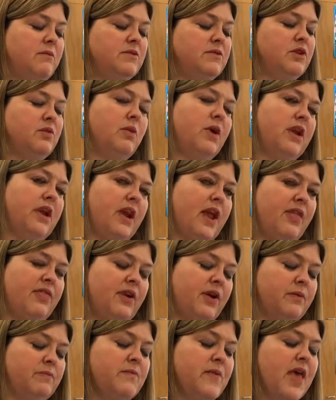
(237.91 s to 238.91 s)
to one
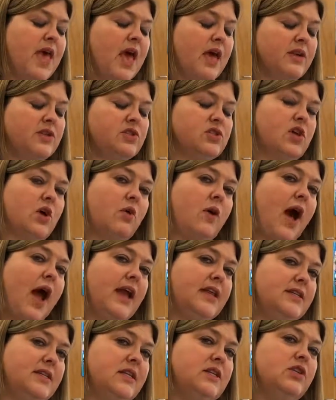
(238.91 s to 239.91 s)
another. So
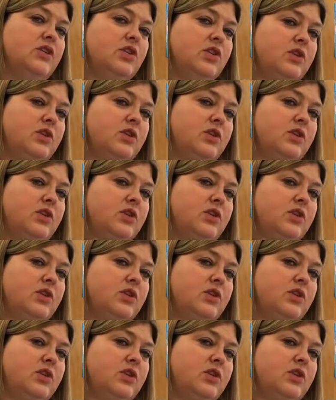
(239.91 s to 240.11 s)
I didn't